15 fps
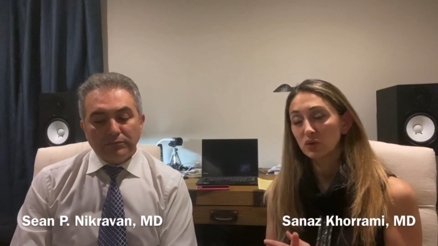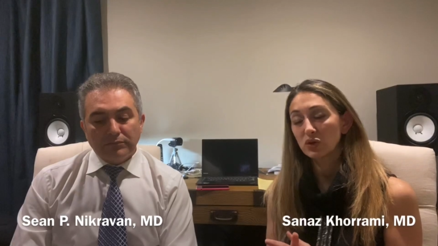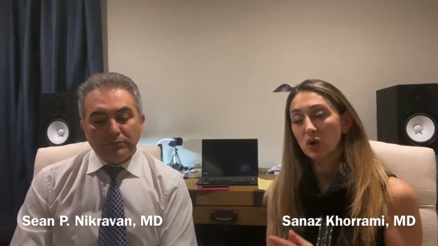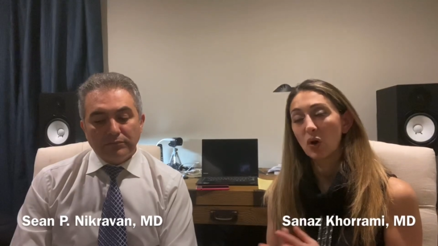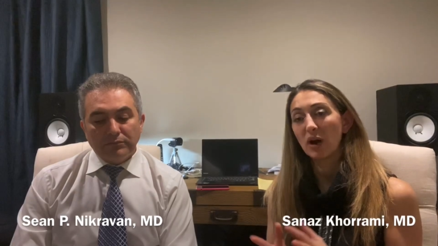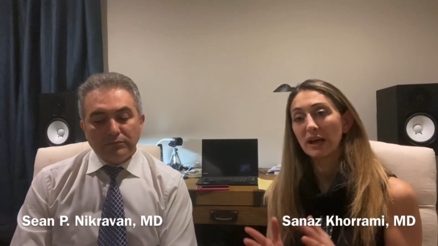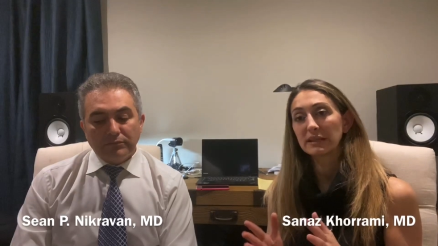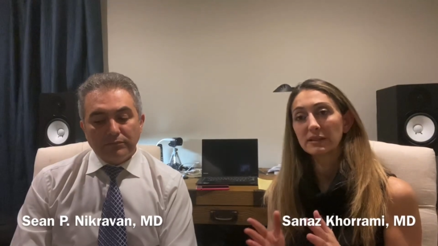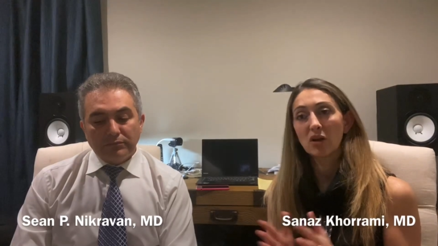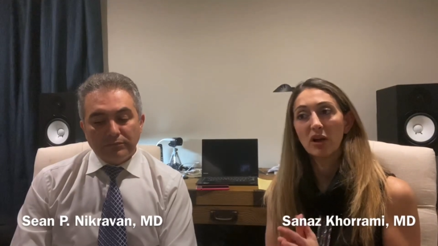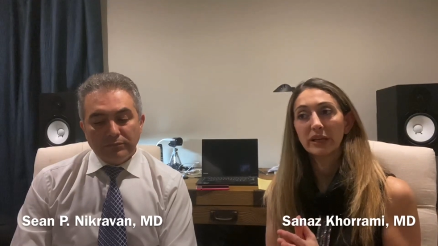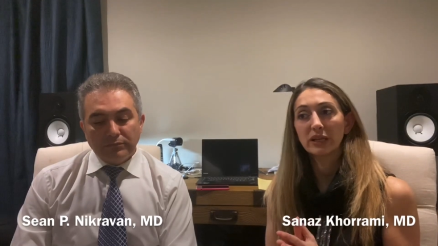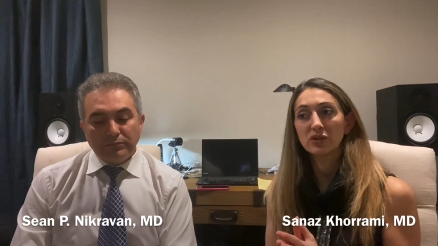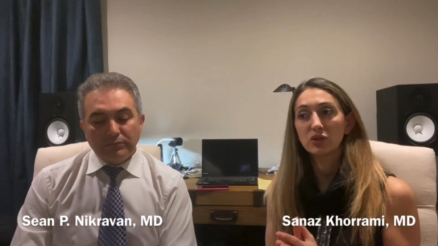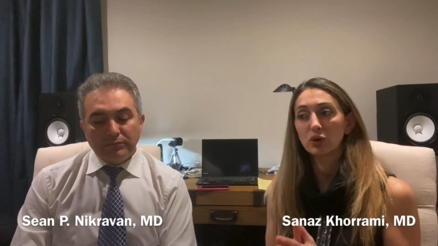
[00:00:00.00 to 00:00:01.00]
Speaker 1: So as
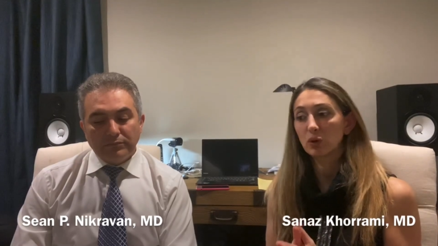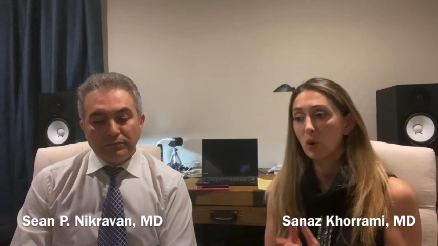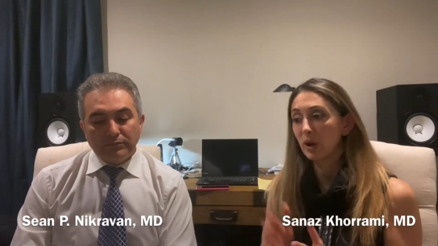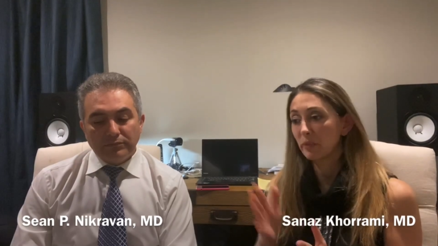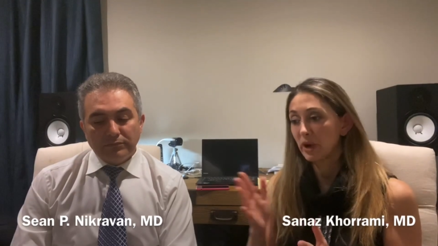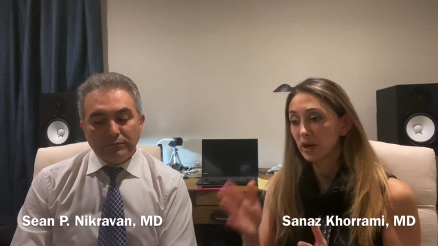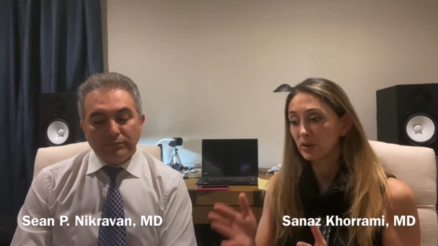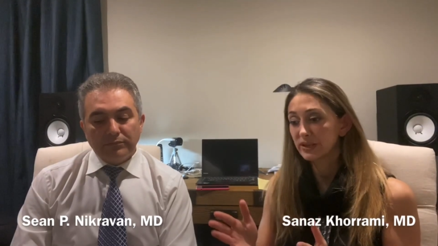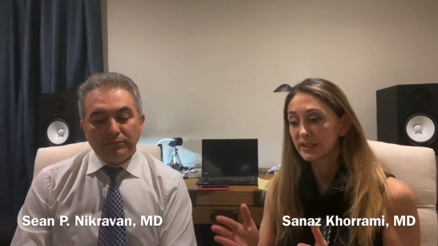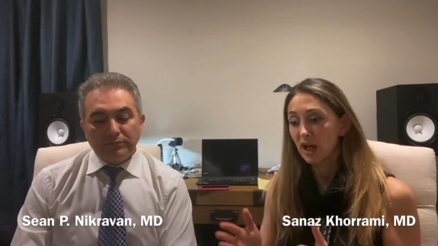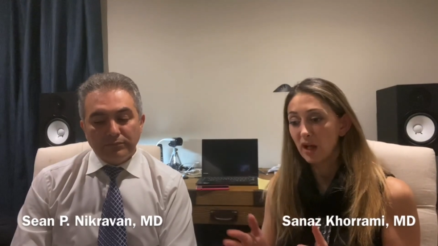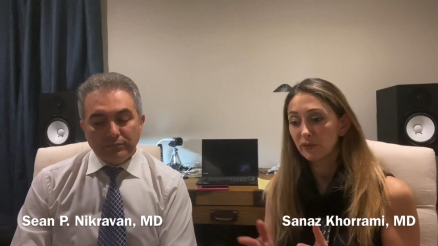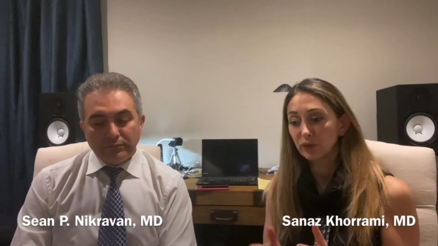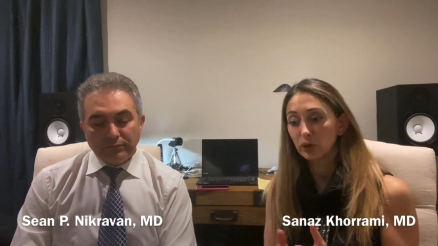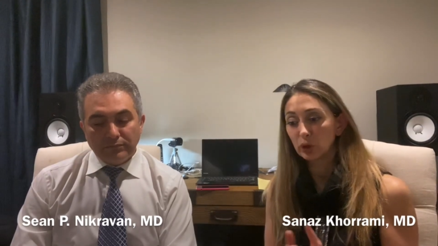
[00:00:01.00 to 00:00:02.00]
long as you're going by
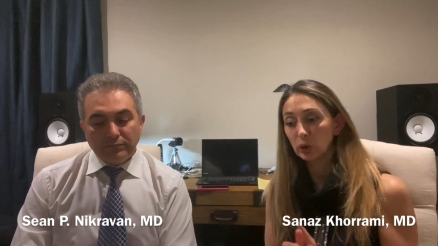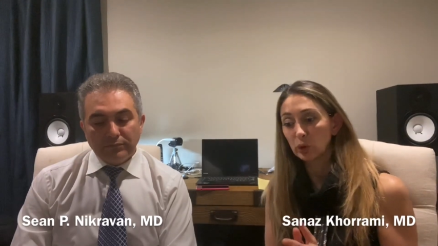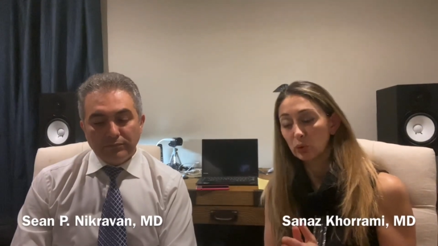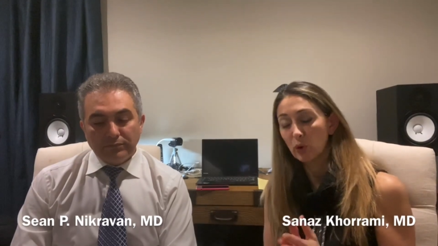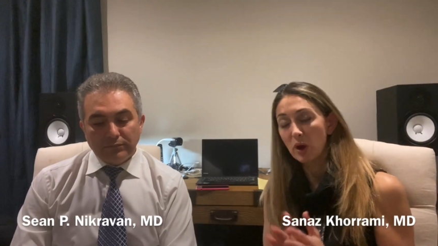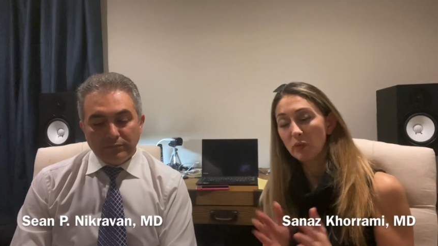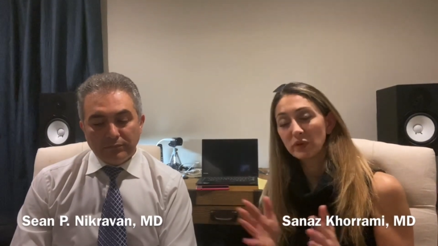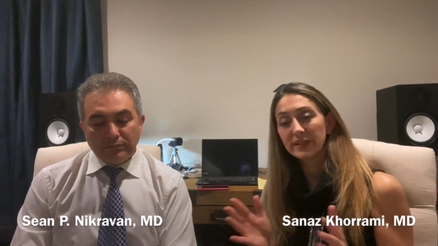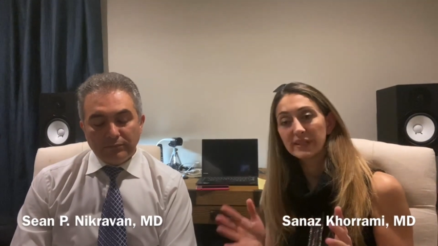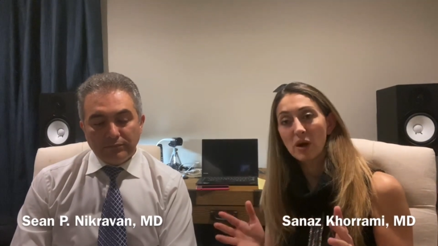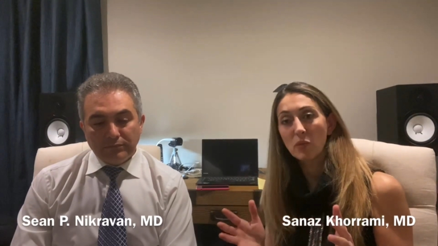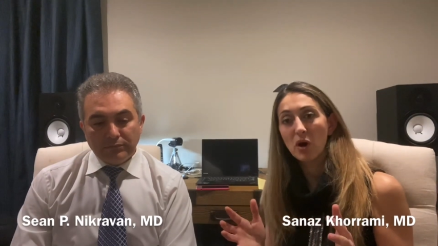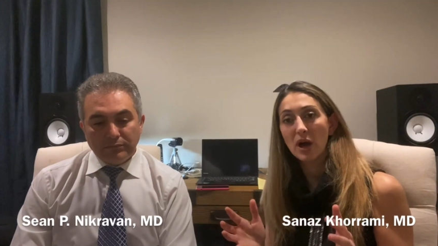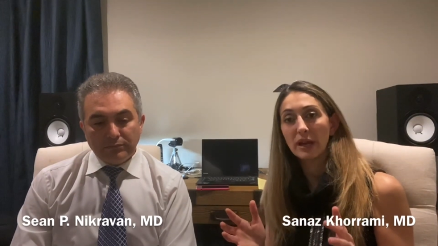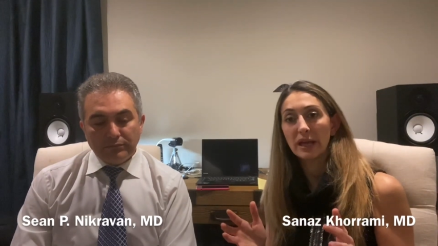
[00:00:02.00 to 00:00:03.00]
yourself or you're going with
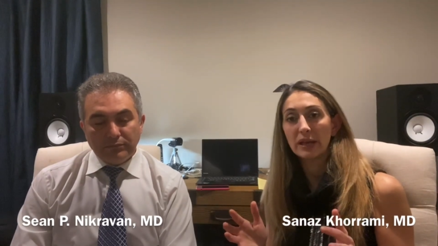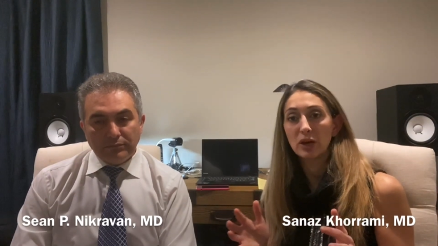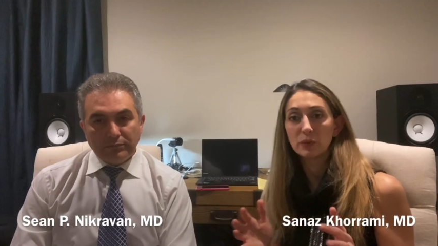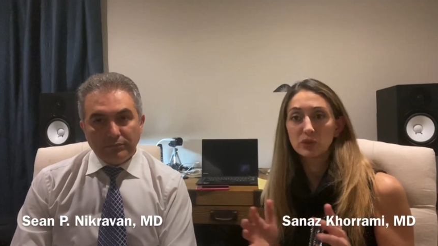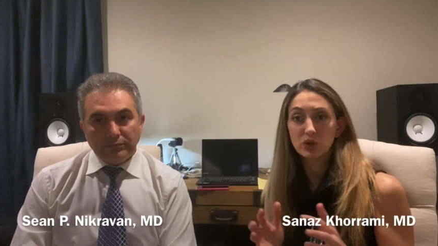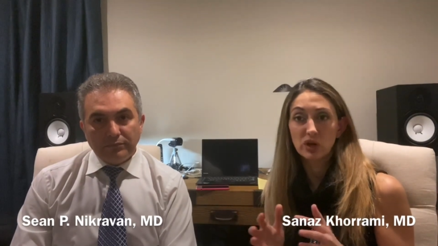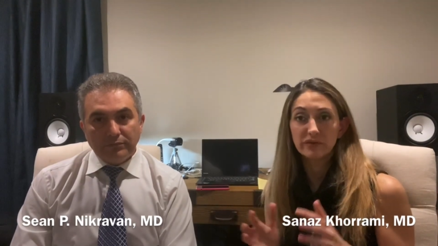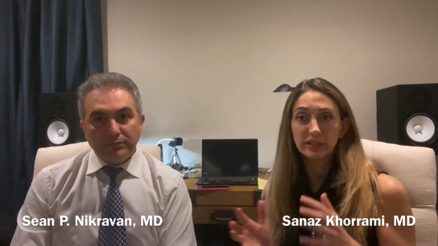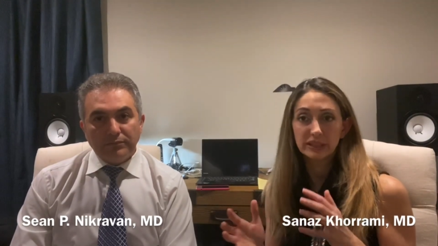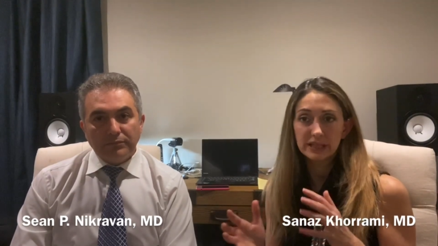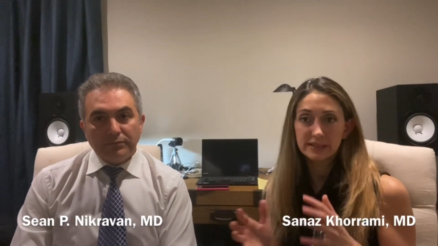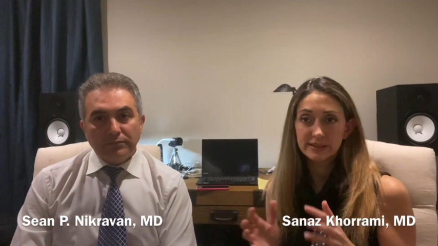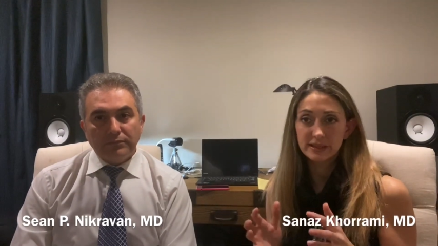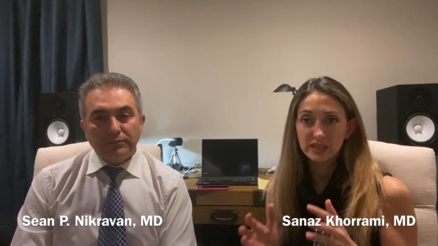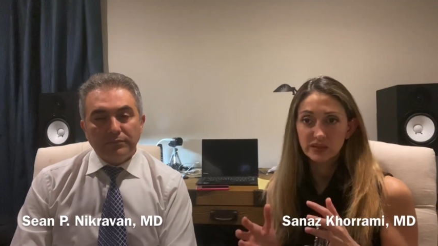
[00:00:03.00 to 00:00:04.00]
someone and observing
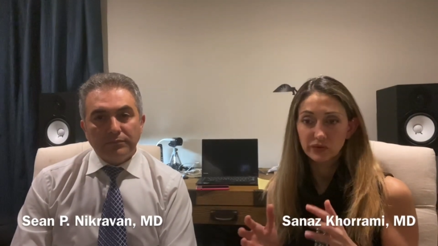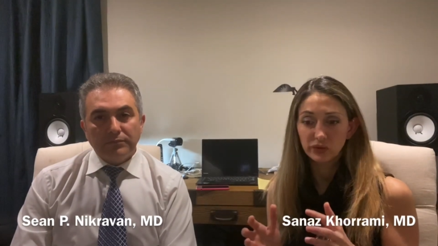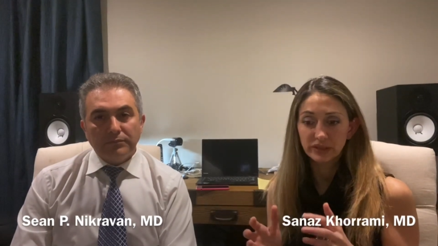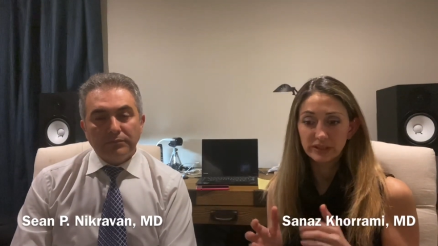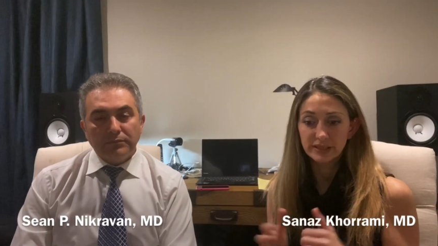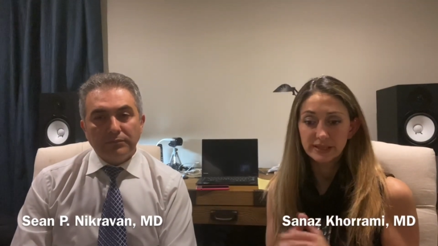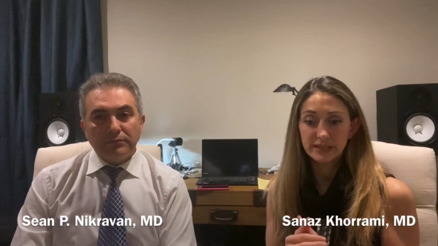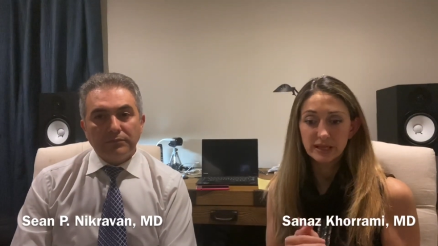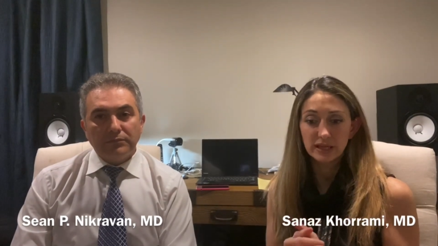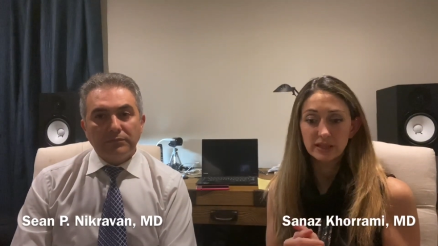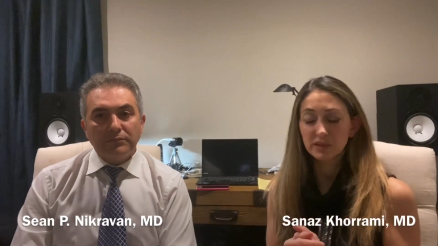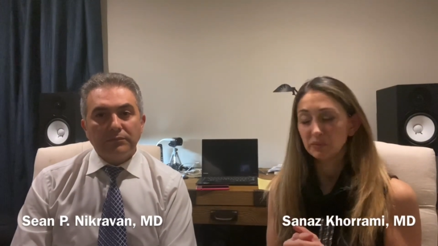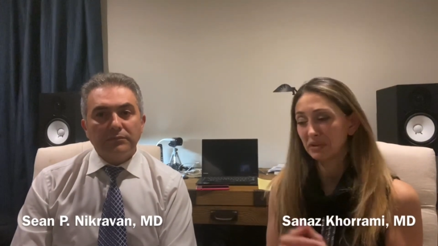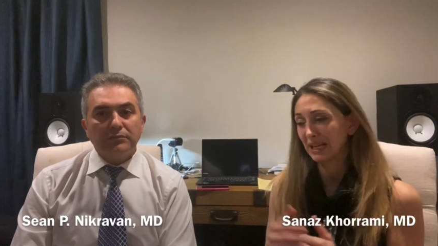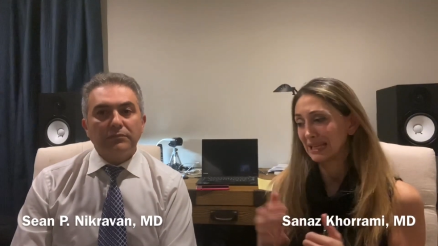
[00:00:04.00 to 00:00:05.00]
that six foot
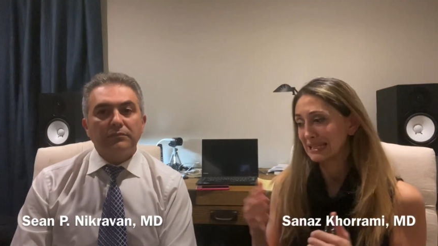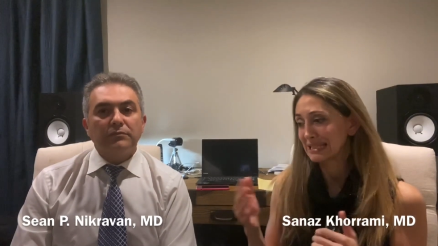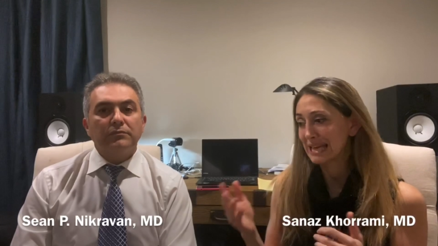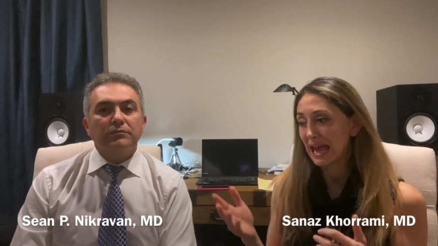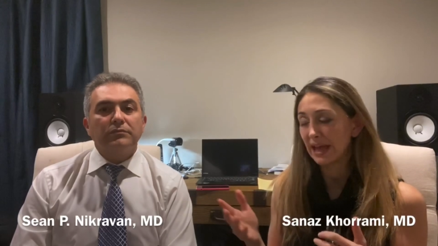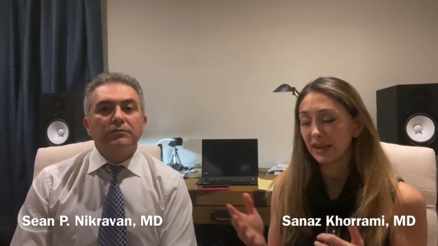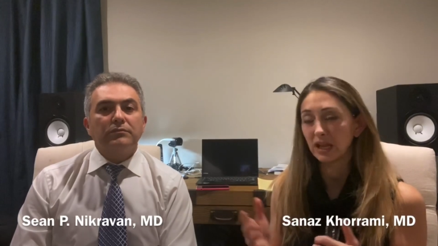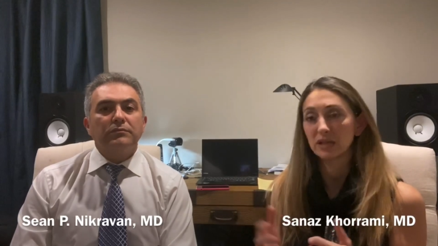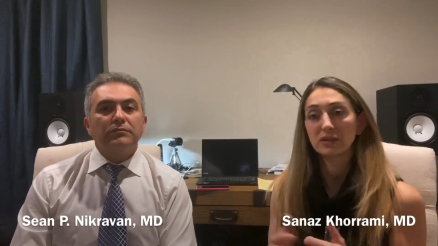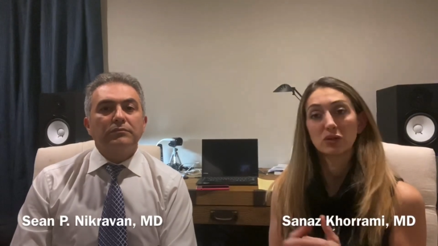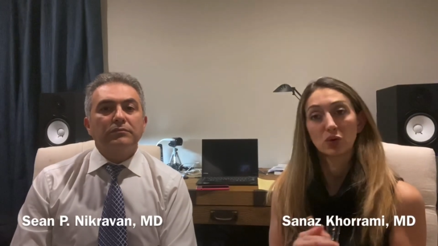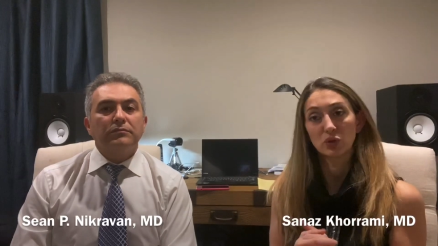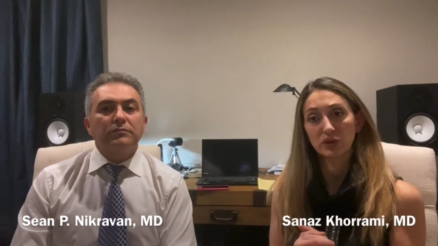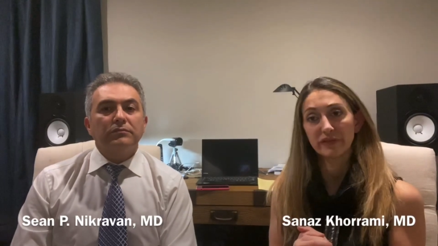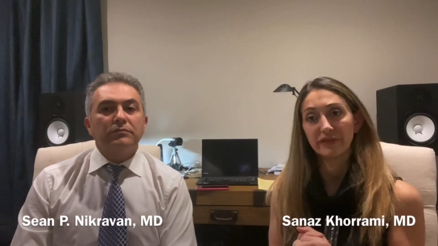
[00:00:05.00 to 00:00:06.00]
distance, playing tennis,
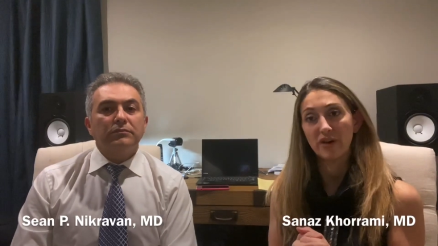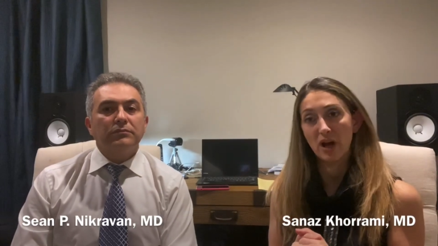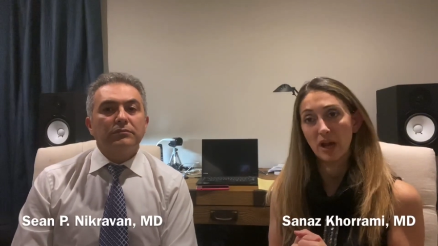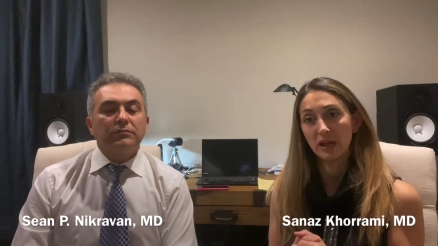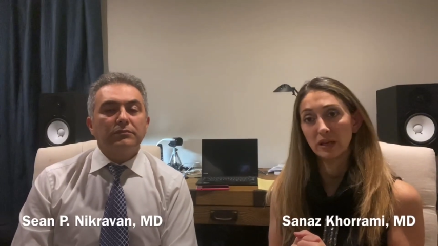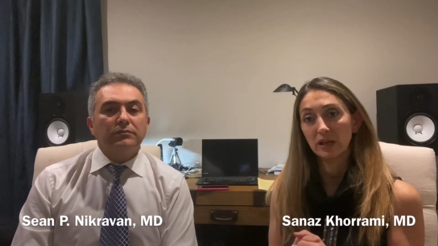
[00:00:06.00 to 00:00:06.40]
those are fine.